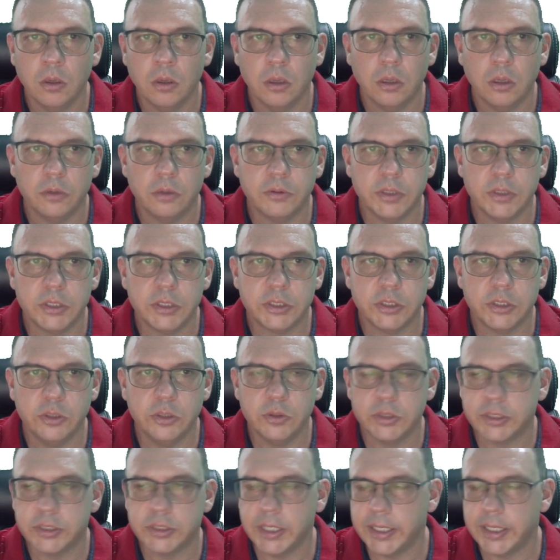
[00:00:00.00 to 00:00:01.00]
this
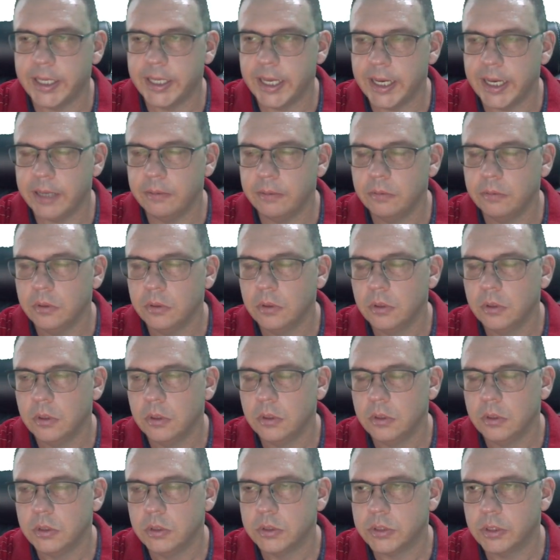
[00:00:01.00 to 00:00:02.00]
USD CAD.
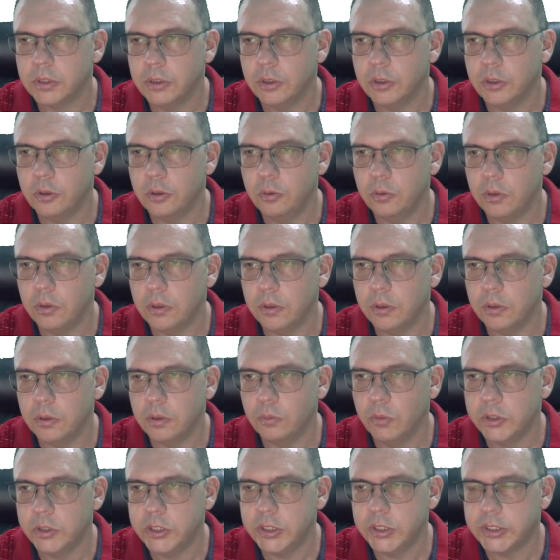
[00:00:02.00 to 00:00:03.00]
So
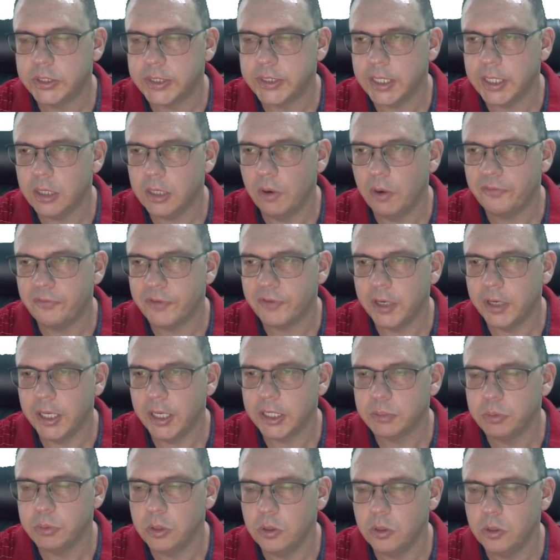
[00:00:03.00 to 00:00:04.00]
once you sell, wait for the next
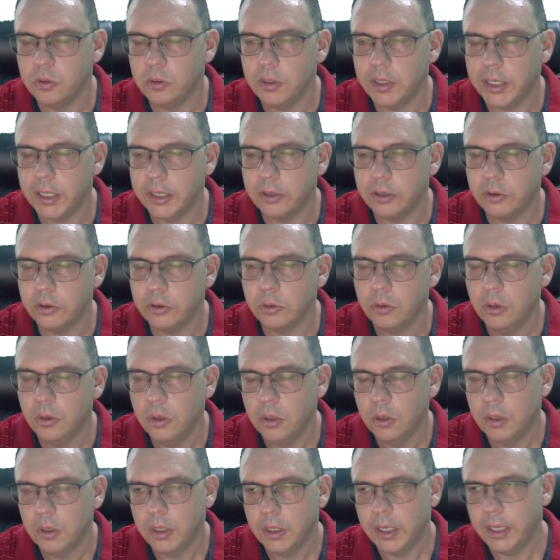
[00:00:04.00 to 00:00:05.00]
blue arrow,
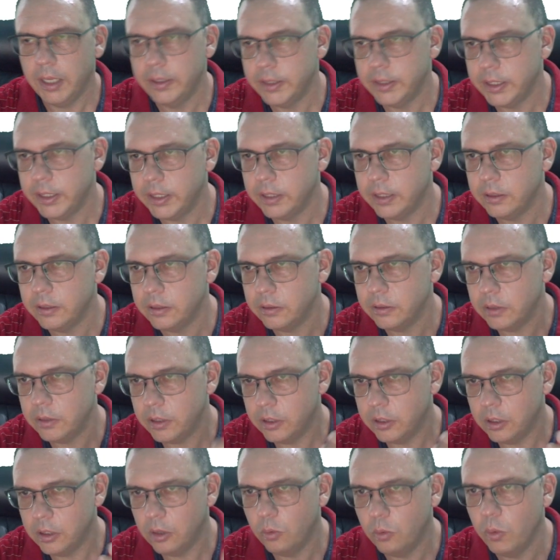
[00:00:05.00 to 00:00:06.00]
and then
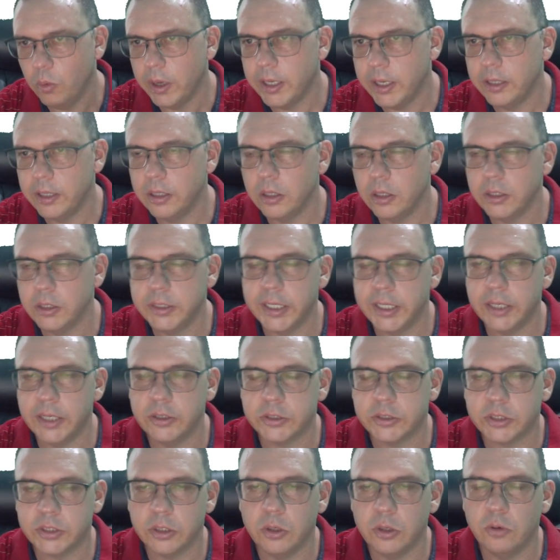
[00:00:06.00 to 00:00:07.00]
wait another day or
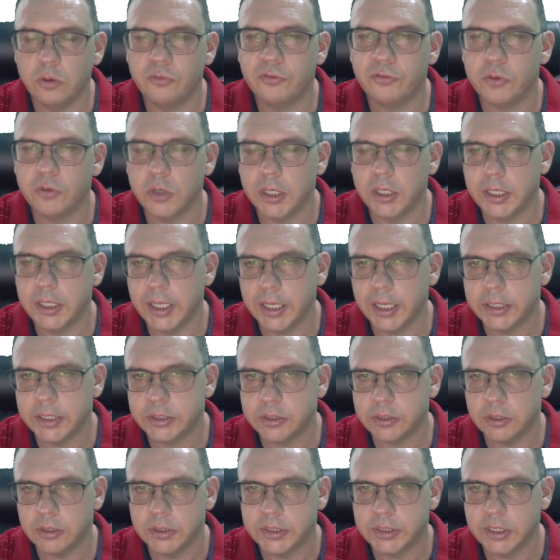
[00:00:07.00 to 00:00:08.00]
so for the next
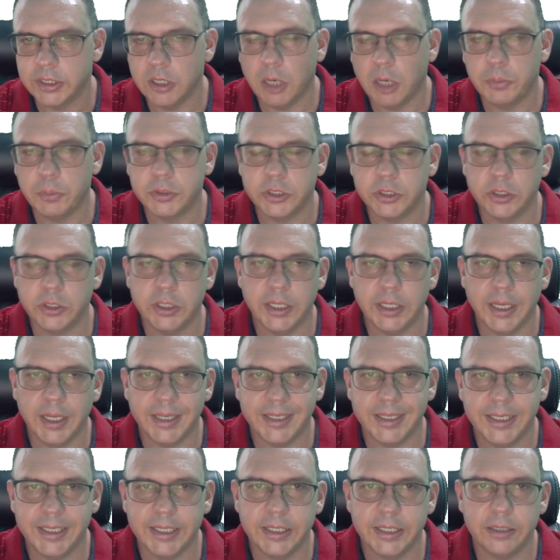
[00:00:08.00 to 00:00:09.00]
sell opportunity
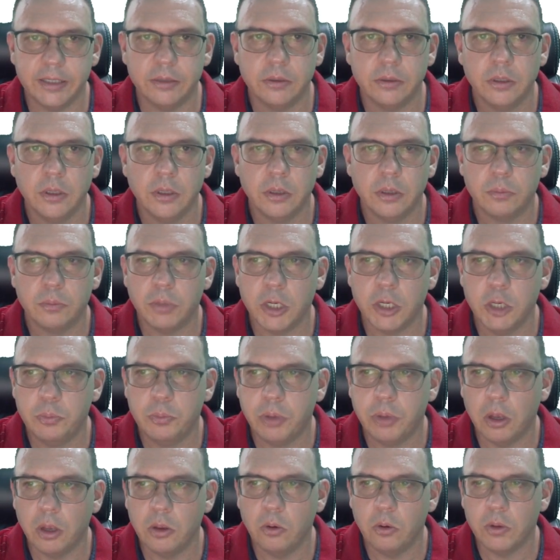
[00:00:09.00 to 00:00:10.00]
again. But you
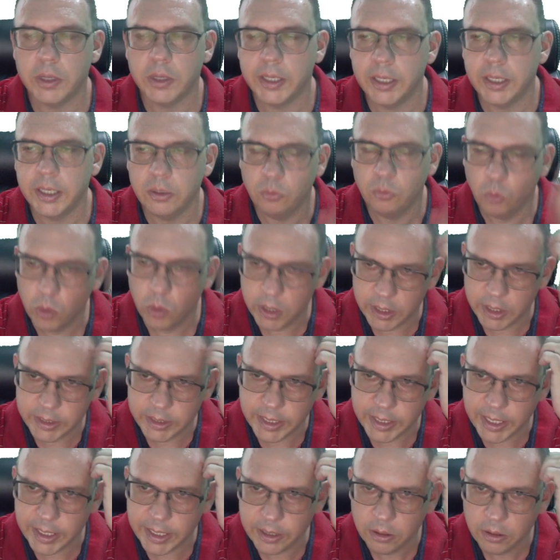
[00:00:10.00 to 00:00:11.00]
probably only get one a
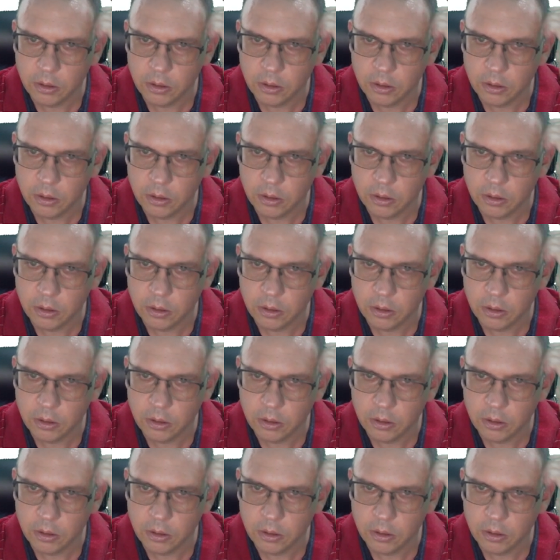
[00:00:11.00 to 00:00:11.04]
day,